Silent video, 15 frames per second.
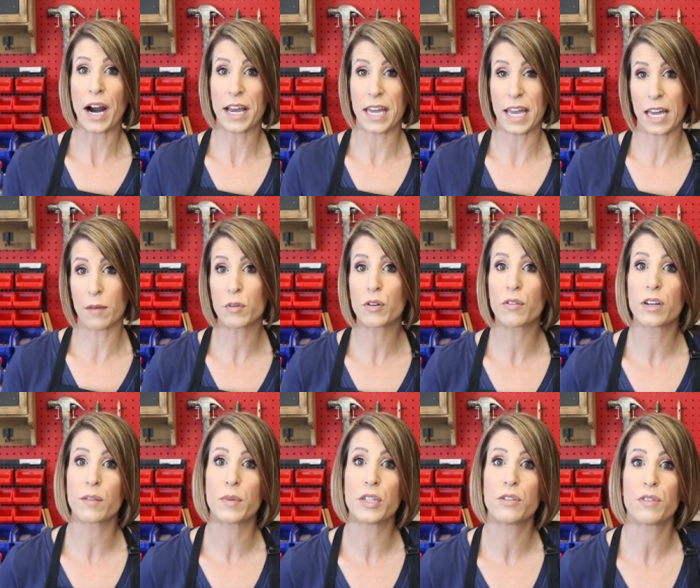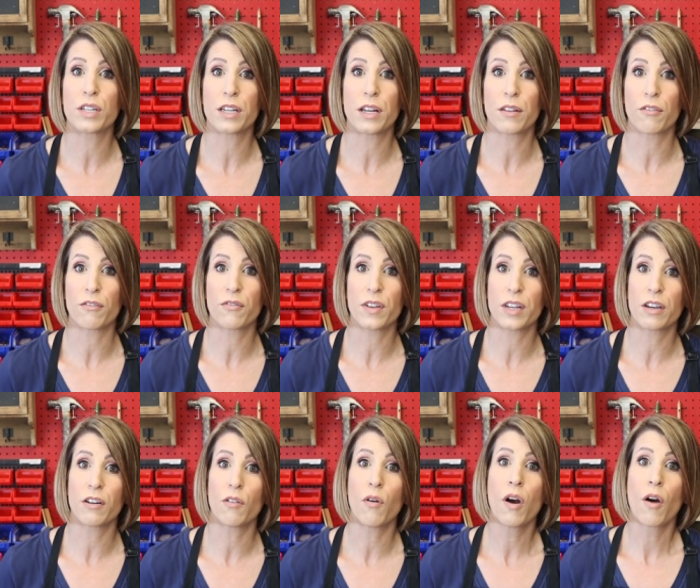I am going to be doing another
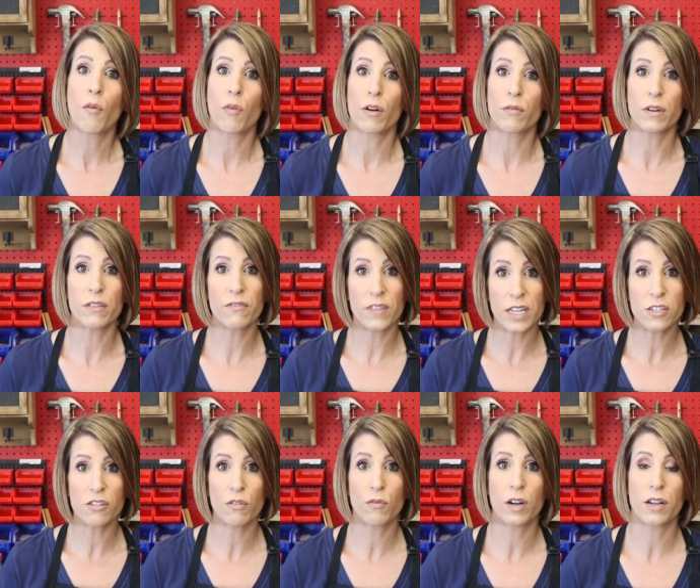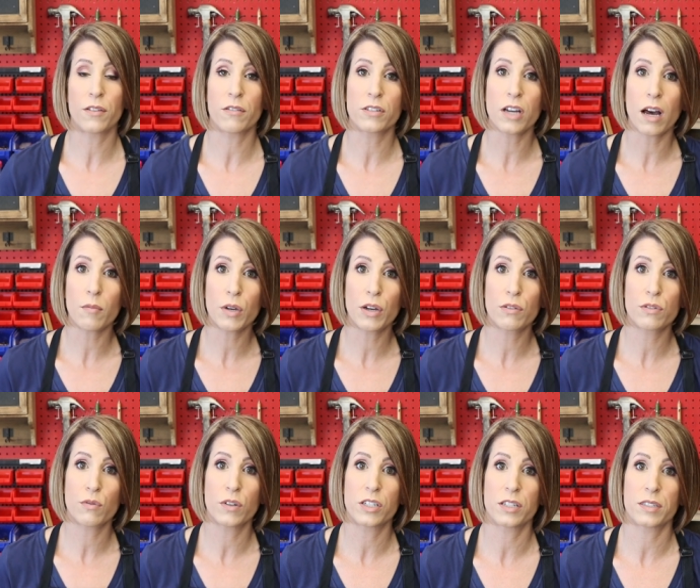video where we feature one of their top
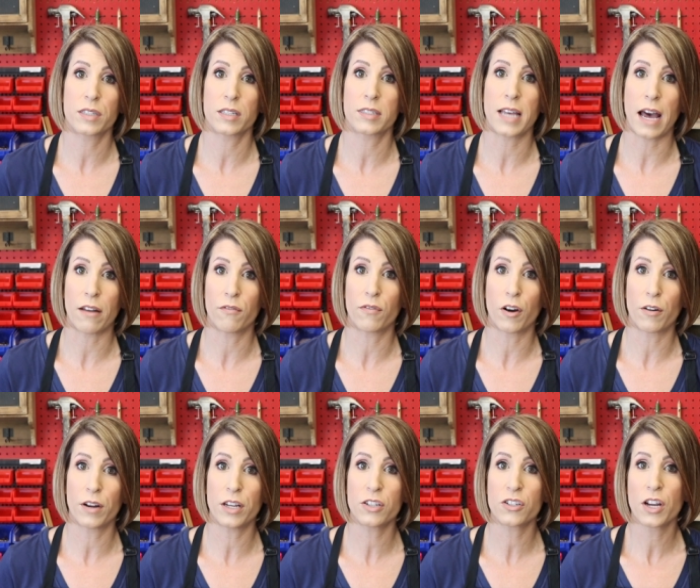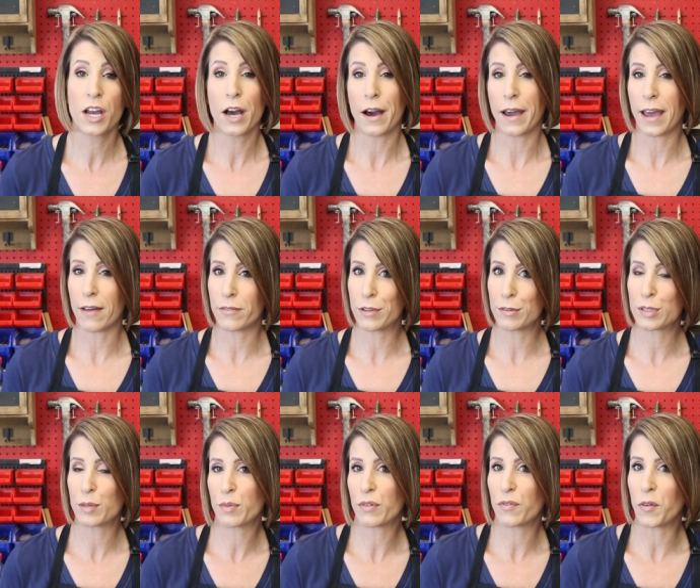coats, which is the satin varnish. I have used
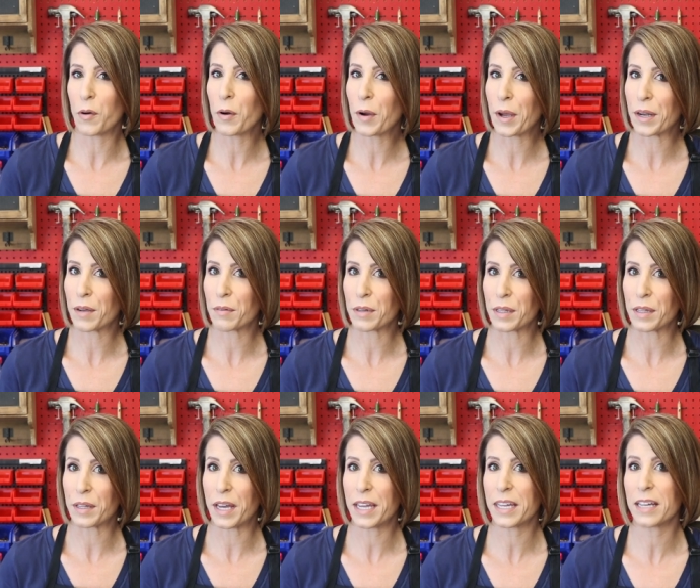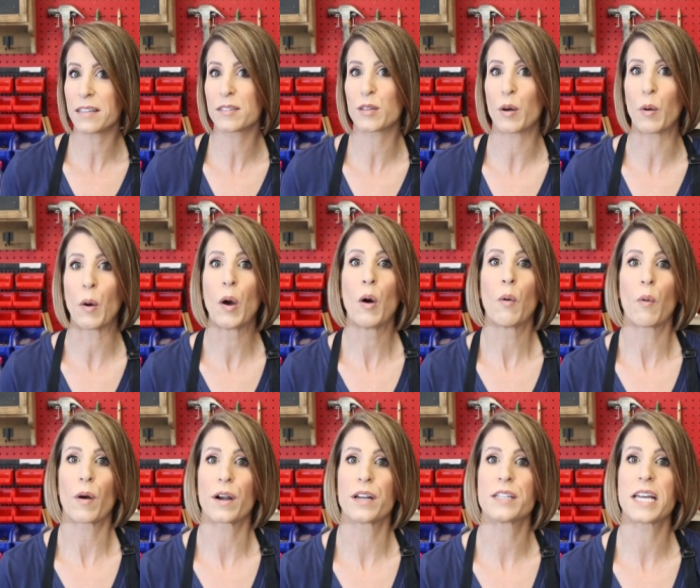it before and I really like it. So
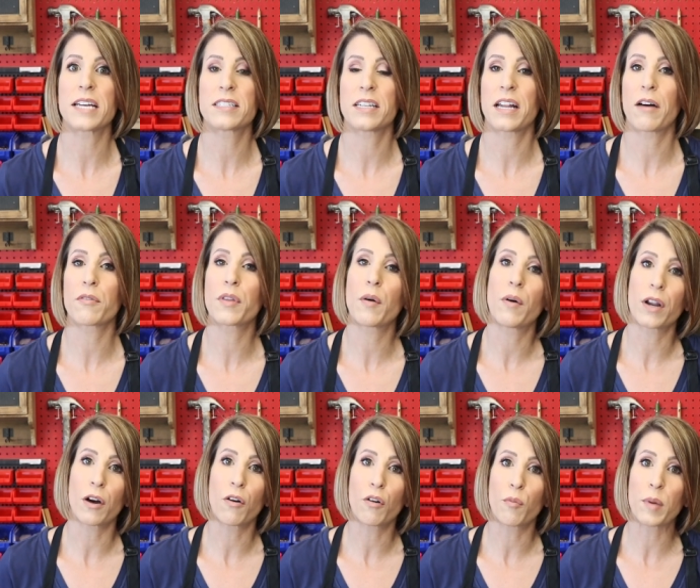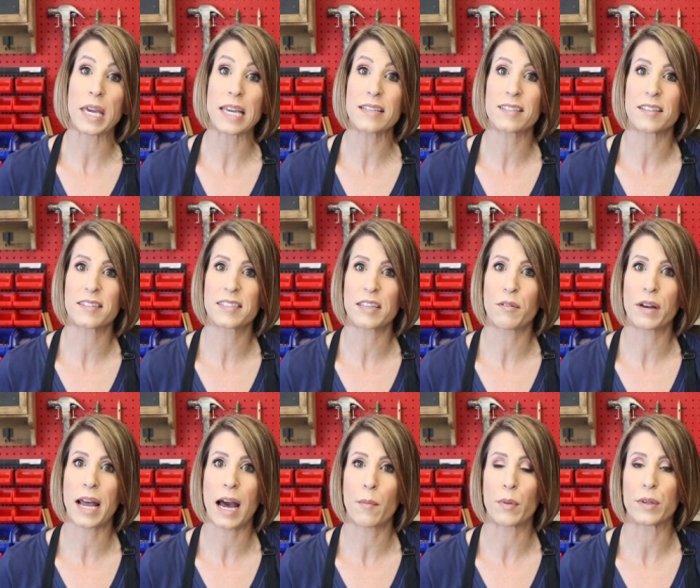we're gonna test it out though on a whole piece and see what
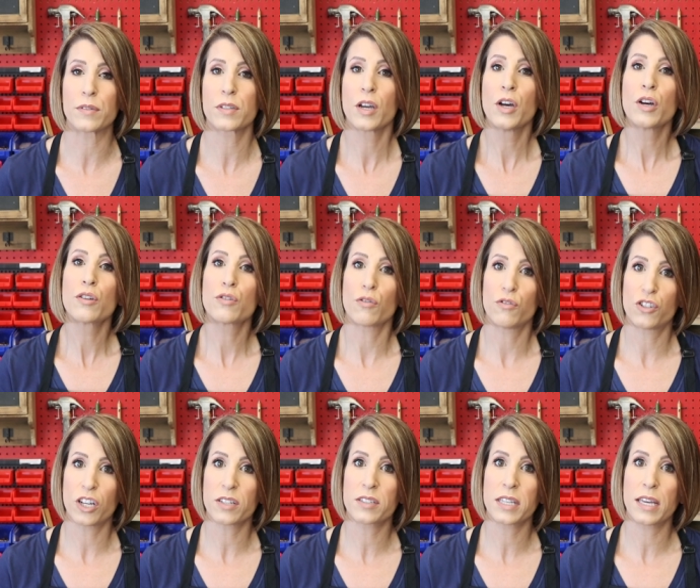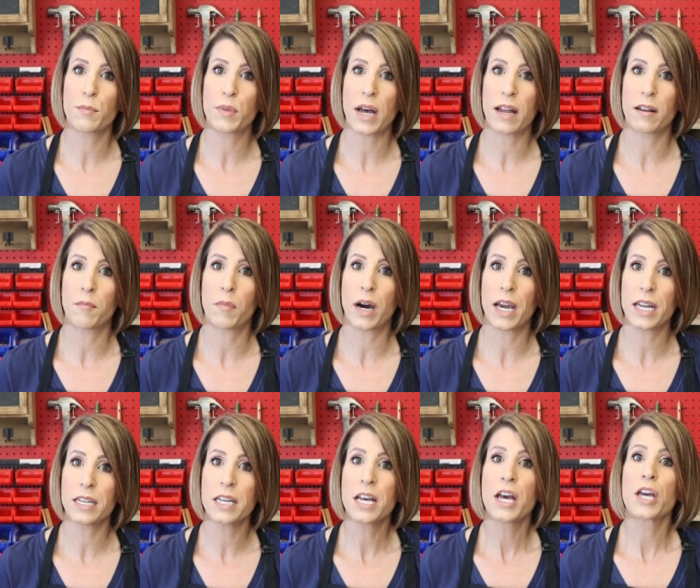happens. So just keep that in
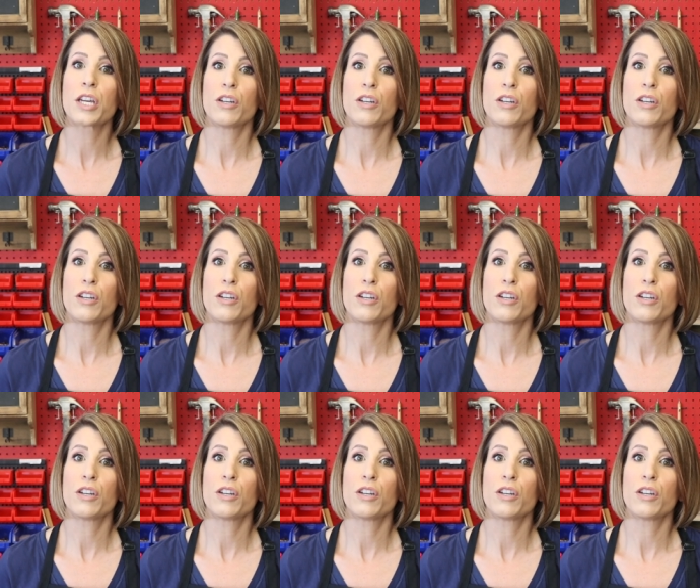mind.